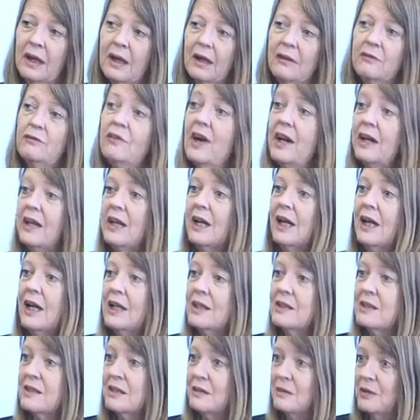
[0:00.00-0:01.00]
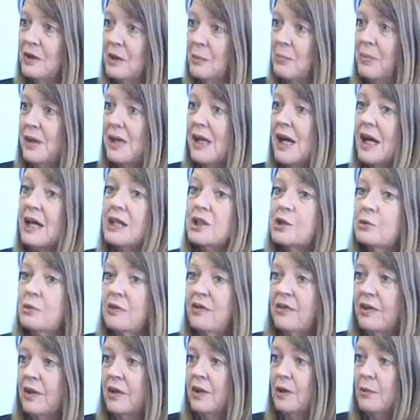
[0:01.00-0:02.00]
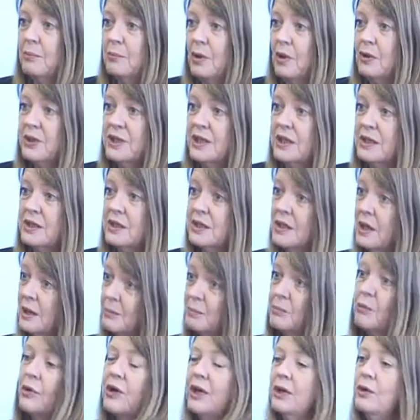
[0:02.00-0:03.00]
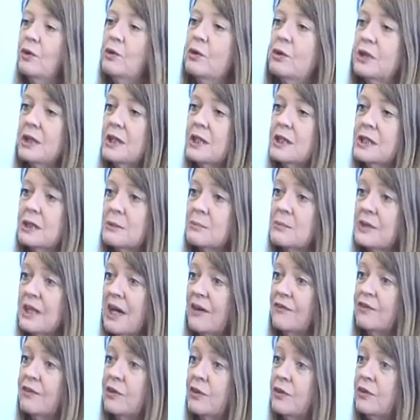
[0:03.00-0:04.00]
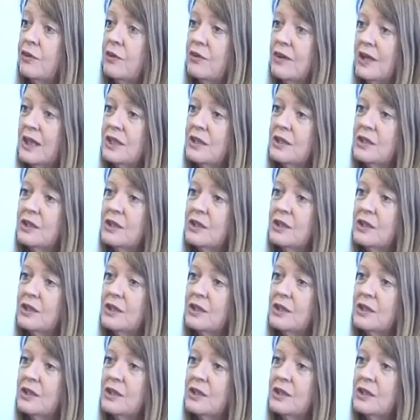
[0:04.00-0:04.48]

regulate the pH within our bodies, and marine organisms have to do that